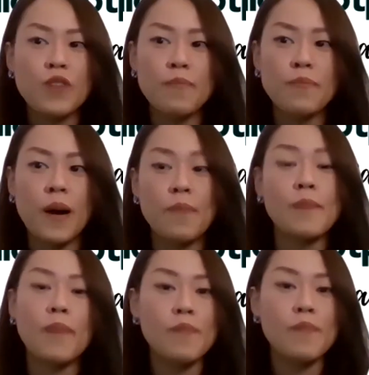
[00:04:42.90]
up,
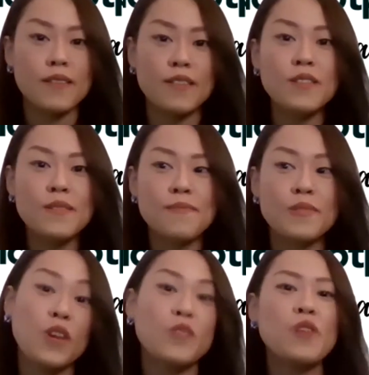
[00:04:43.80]
my mom's a nurse,
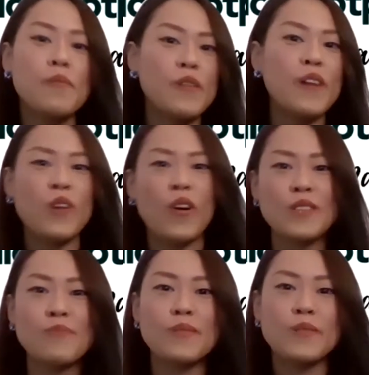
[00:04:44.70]
so I grew up around the
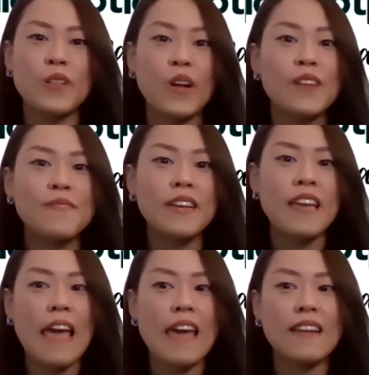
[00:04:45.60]
hospital a lot,
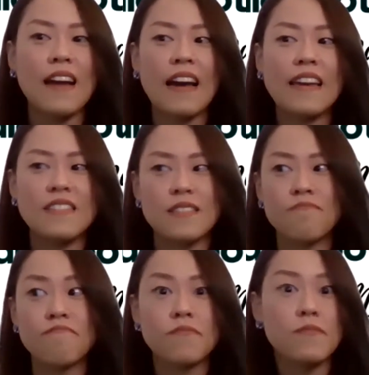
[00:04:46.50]
and I
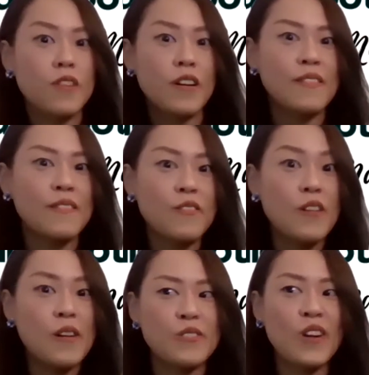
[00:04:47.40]
thought,
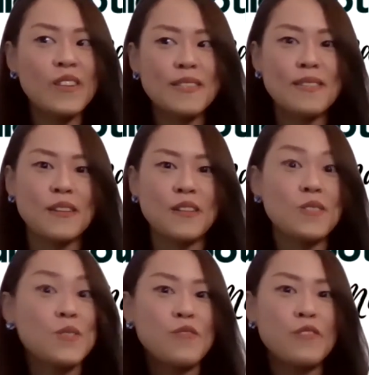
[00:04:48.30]
wow, doctors are
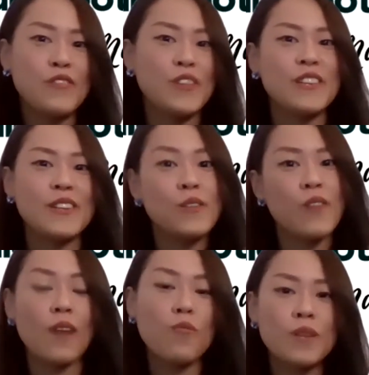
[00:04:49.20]
so revered. You
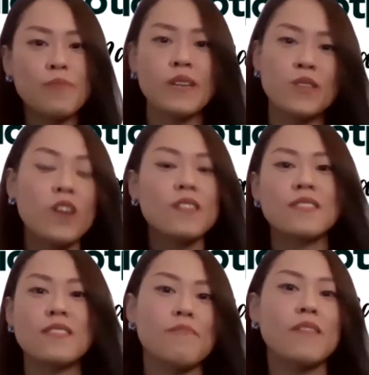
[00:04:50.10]
know, I want to be a doctor
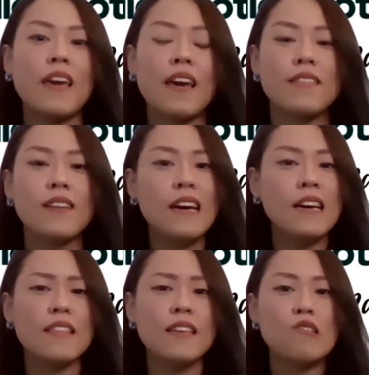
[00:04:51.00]
someday. And
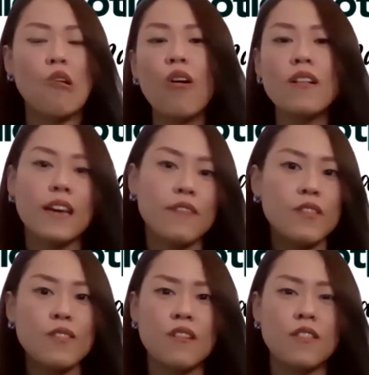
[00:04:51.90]
that's all I
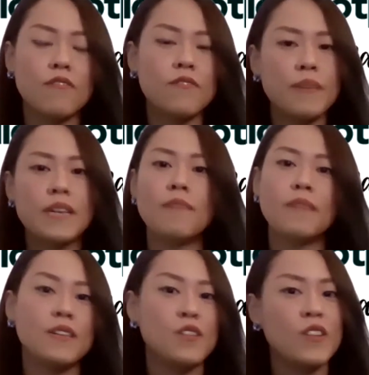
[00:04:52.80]
ever thought of,
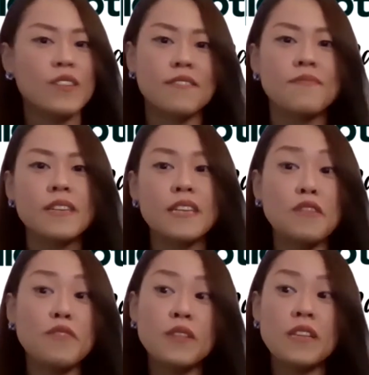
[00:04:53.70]
becoming a doctor.
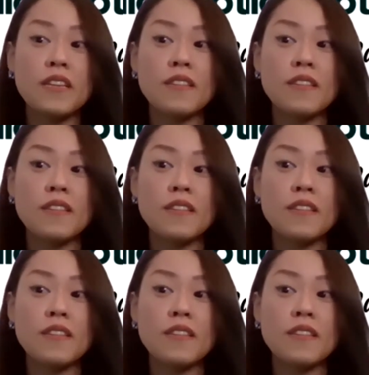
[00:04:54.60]
Even